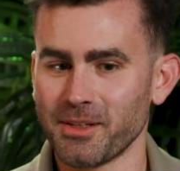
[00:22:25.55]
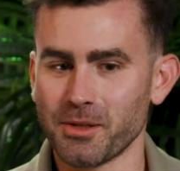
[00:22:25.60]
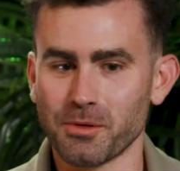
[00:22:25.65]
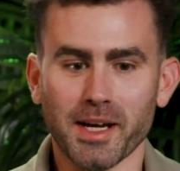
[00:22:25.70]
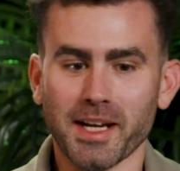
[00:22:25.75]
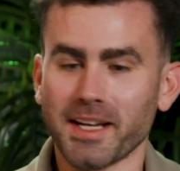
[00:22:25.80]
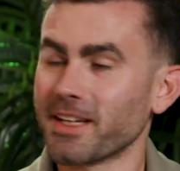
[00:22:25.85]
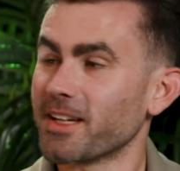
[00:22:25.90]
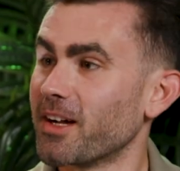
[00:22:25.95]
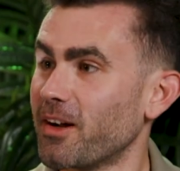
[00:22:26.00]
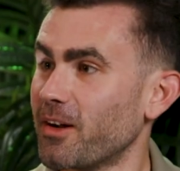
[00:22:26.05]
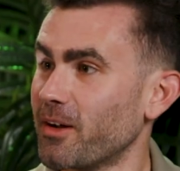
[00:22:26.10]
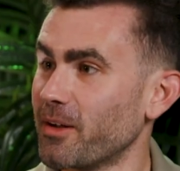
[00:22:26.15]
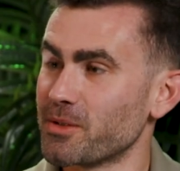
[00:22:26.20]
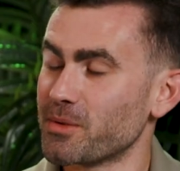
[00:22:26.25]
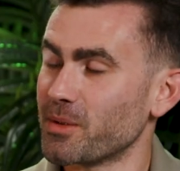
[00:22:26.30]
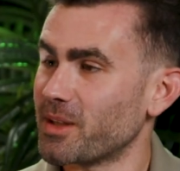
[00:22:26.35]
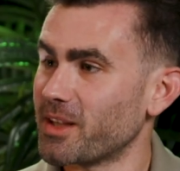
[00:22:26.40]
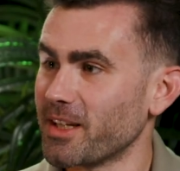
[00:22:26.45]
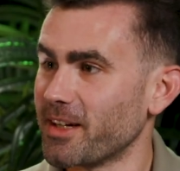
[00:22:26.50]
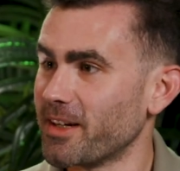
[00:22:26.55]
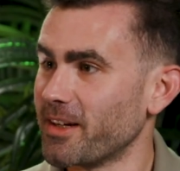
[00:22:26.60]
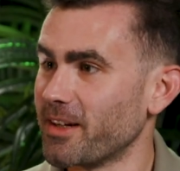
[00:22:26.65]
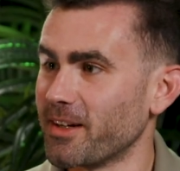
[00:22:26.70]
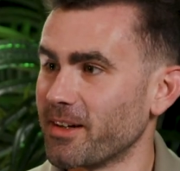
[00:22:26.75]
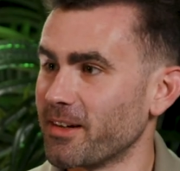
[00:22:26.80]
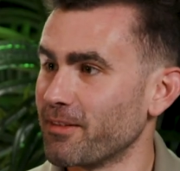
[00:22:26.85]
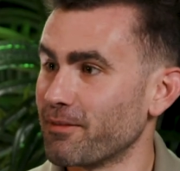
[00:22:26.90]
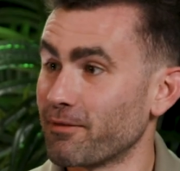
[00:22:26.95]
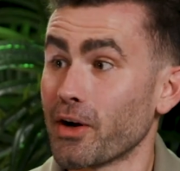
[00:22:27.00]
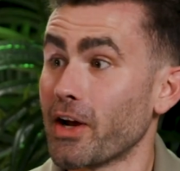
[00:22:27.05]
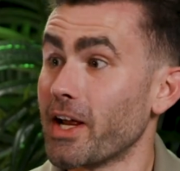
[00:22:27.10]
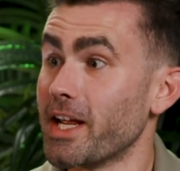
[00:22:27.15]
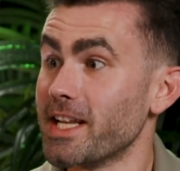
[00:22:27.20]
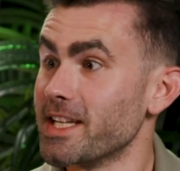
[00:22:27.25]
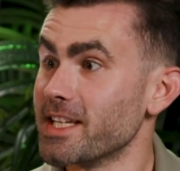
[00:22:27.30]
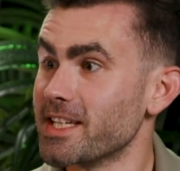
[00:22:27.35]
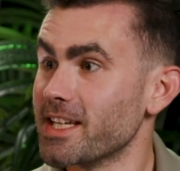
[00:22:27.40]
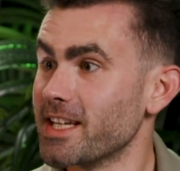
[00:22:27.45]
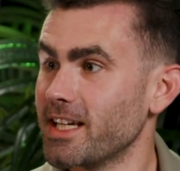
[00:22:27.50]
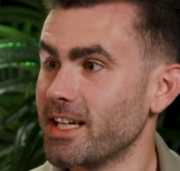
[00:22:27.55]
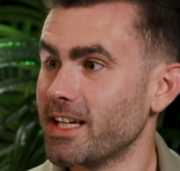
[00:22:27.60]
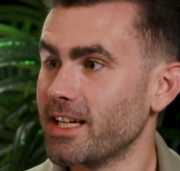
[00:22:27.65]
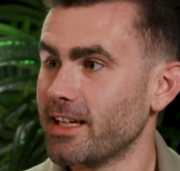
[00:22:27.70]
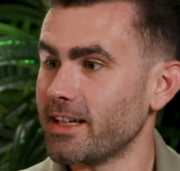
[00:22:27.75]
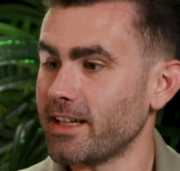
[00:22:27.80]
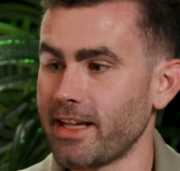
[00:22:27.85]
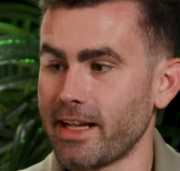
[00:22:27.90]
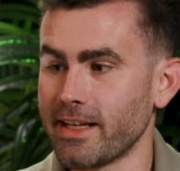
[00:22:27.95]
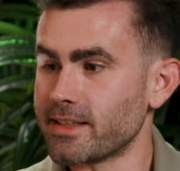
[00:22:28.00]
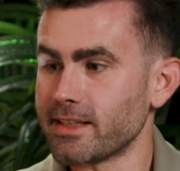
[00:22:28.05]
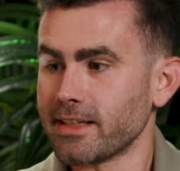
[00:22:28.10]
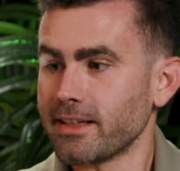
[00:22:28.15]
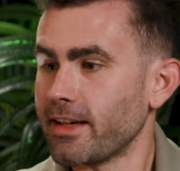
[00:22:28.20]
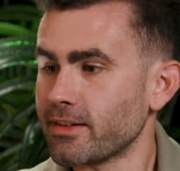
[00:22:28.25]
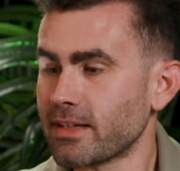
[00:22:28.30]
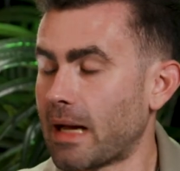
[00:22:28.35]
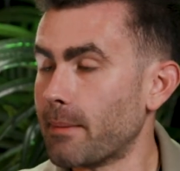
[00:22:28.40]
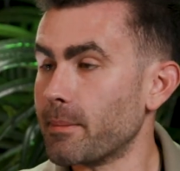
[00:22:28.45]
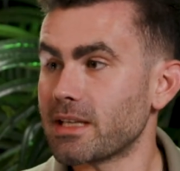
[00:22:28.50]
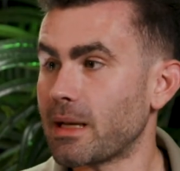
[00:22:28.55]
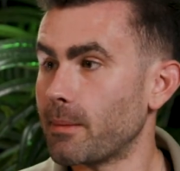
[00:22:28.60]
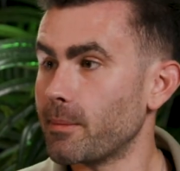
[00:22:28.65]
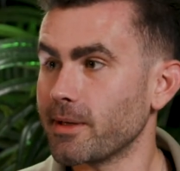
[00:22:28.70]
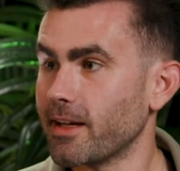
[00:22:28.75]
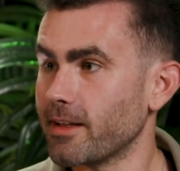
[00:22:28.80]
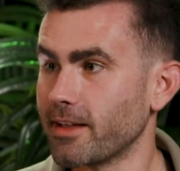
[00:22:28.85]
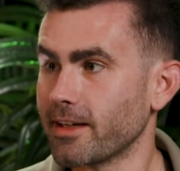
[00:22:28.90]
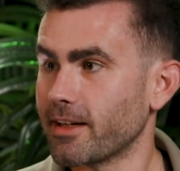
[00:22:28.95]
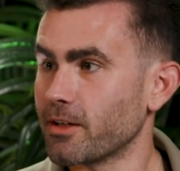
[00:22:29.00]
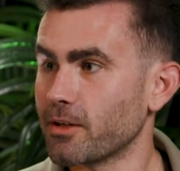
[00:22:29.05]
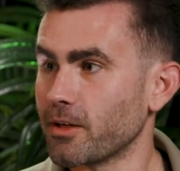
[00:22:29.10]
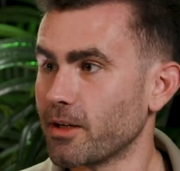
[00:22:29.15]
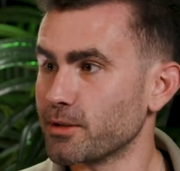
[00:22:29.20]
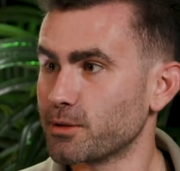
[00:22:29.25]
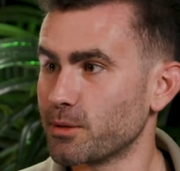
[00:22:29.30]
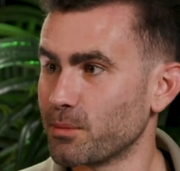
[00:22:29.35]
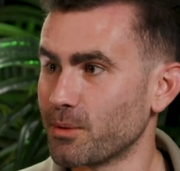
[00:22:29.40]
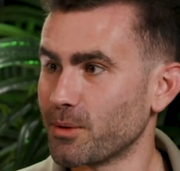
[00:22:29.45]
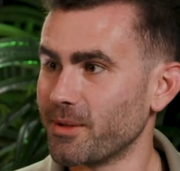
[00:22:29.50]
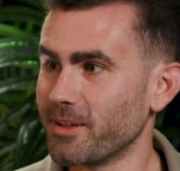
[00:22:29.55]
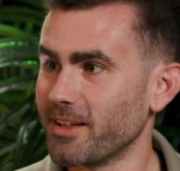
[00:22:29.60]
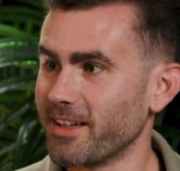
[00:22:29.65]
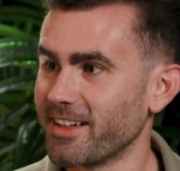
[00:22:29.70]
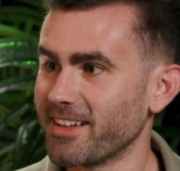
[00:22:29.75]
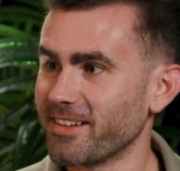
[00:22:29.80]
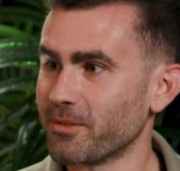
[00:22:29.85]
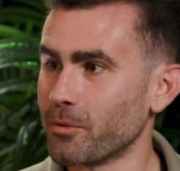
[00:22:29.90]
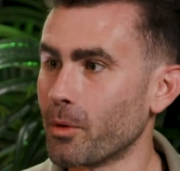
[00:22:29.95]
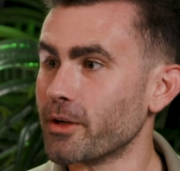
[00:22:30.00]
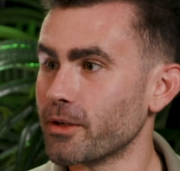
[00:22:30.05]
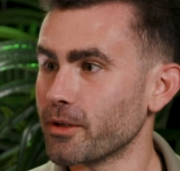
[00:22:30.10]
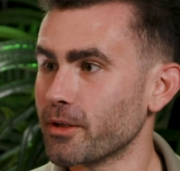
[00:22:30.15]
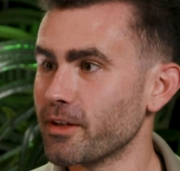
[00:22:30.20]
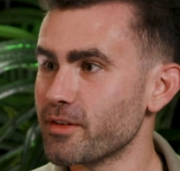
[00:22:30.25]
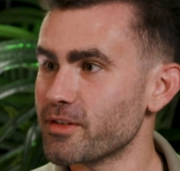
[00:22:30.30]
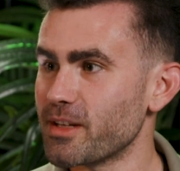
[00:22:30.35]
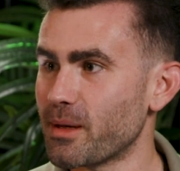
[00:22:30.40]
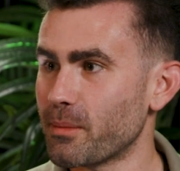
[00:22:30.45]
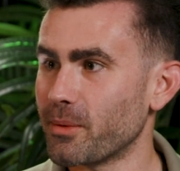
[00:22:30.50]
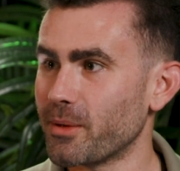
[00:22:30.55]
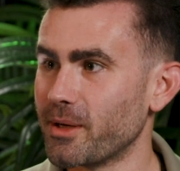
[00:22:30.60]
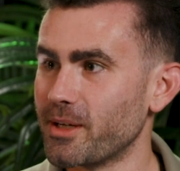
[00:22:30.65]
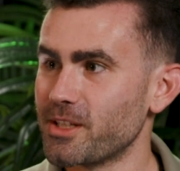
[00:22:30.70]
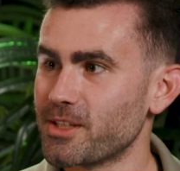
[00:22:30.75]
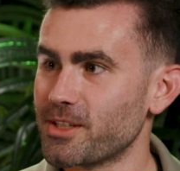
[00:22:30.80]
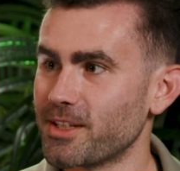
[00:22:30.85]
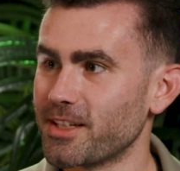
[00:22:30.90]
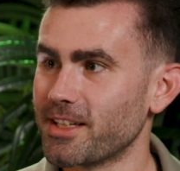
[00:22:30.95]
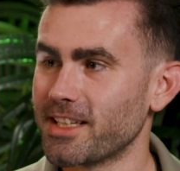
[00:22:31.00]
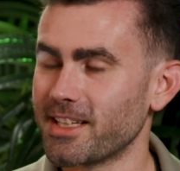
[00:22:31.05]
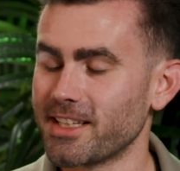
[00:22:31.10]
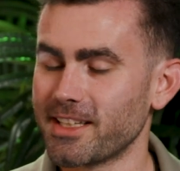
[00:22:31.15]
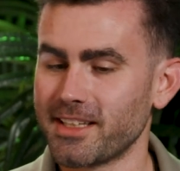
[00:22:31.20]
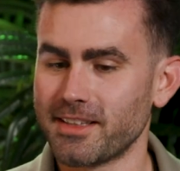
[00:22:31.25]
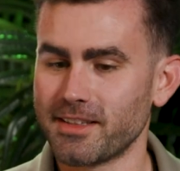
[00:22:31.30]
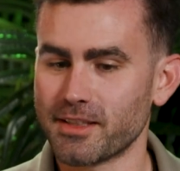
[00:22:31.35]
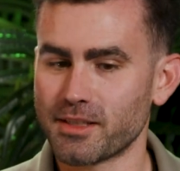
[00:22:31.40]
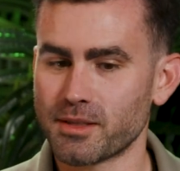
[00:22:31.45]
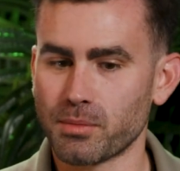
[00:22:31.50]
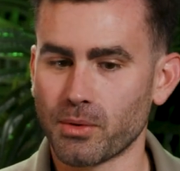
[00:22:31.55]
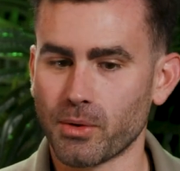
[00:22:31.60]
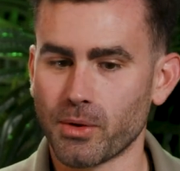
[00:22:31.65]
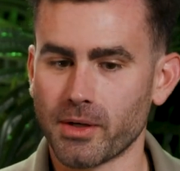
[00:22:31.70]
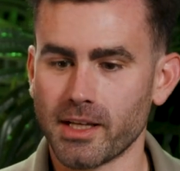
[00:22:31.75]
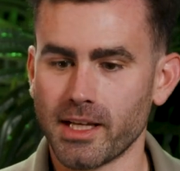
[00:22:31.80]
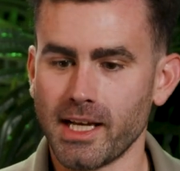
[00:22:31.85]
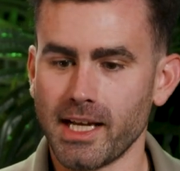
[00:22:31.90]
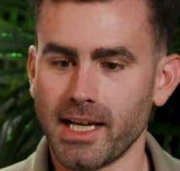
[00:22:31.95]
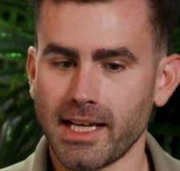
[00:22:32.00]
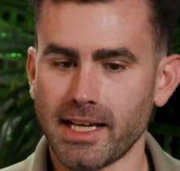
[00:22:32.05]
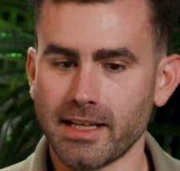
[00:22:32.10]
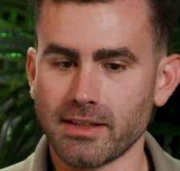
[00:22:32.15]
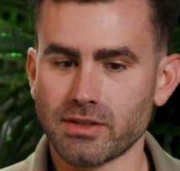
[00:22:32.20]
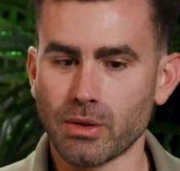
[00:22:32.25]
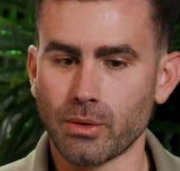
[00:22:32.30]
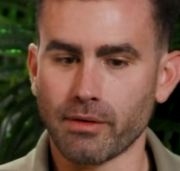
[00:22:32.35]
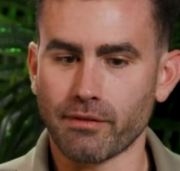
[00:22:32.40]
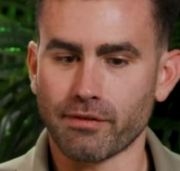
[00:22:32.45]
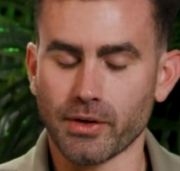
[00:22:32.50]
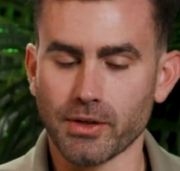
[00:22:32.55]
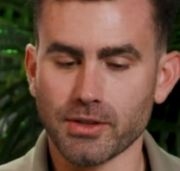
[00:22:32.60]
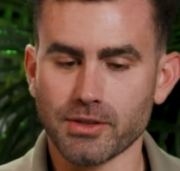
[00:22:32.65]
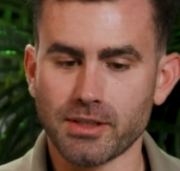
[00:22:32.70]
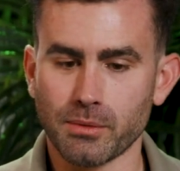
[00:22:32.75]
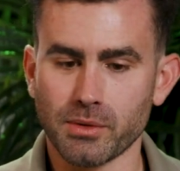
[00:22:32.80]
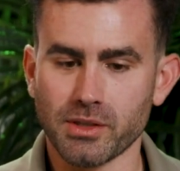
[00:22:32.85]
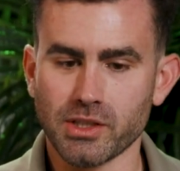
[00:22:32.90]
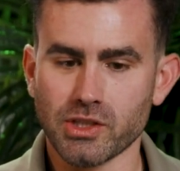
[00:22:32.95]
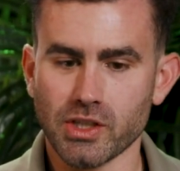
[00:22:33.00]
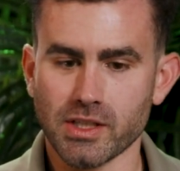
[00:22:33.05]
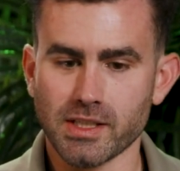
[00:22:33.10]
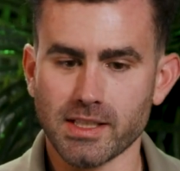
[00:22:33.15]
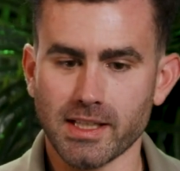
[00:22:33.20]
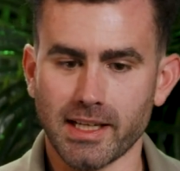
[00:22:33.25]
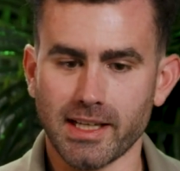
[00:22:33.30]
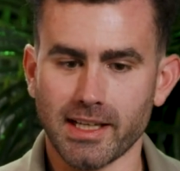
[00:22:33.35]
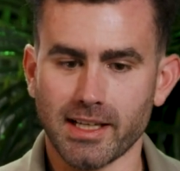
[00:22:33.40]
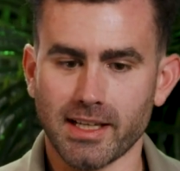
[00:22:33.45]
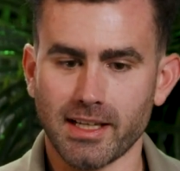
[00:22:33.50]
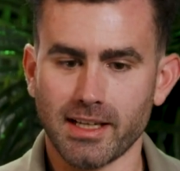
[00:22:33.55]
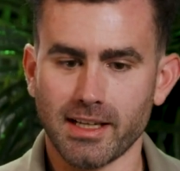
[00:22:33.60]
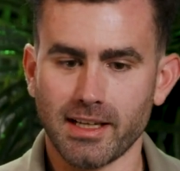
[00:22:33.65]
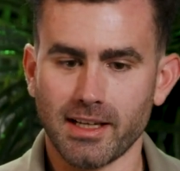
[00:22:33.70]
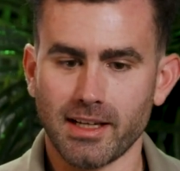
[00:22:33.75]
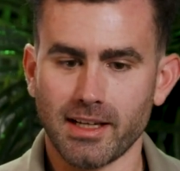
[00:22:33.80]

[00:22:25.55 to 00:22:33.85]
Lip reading: you ran in college with their friend. It's time and time again, like across the board, like 1 degree of separation in the sport. And so at first it was just like